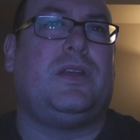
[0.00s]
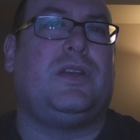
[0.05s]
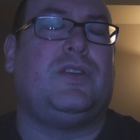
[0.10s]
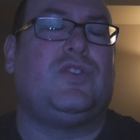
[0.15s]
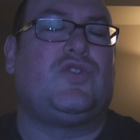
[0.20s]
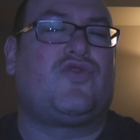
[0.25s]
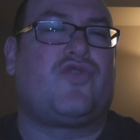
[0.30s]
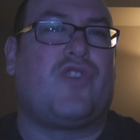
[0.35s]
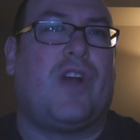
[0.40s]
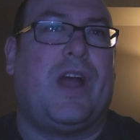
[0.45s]

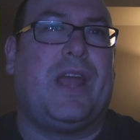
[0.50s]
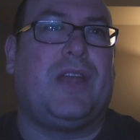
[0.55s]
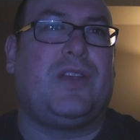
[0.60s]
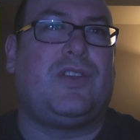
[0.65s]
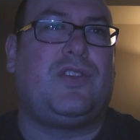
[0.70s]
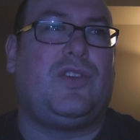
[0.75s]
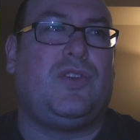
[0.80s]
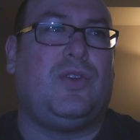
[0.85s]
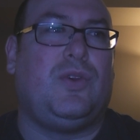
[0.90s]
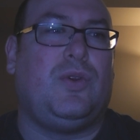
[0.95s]
is
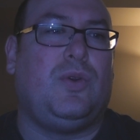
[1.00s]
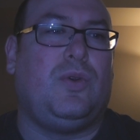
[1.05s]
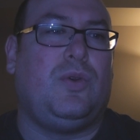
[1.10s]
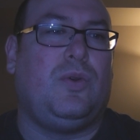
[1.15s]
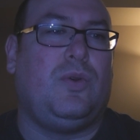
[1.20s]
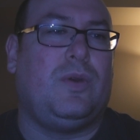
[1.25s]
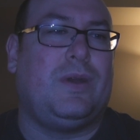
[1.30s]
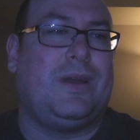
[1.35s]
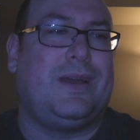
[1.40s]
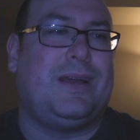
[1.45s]
trying
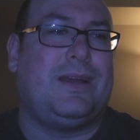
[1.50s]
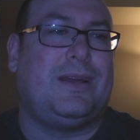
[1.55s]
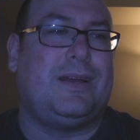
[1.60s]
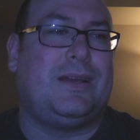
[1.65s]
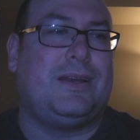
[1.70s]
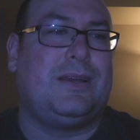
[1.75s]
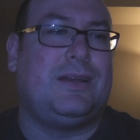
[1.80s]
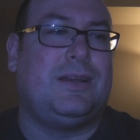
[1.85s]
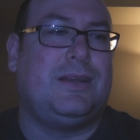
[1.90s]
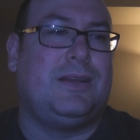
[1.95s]
to,
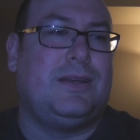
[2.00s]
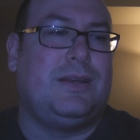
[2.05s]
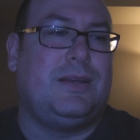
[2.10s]
uh,